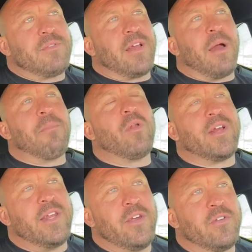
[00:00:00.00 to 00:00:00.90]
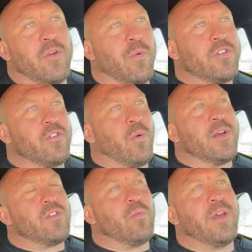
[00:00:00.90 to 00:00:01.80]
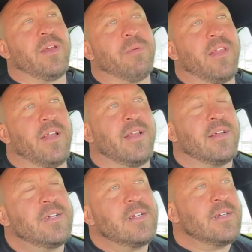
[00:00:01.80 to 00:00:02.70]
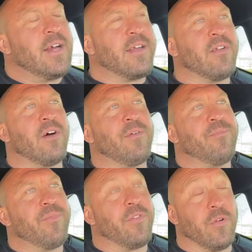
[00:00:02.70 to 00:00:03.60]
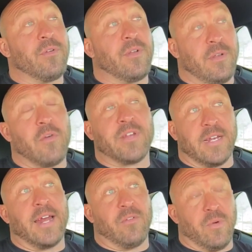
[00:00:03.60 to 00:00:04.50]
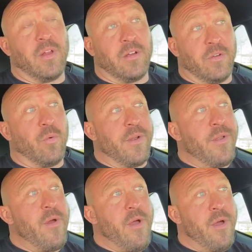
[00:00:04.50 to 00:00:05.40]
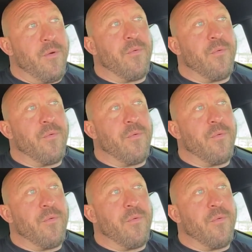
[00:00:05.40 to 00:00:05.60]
like, I'm only going to use it once or twice a week. But then, I don't know. I was going to get a really good one. A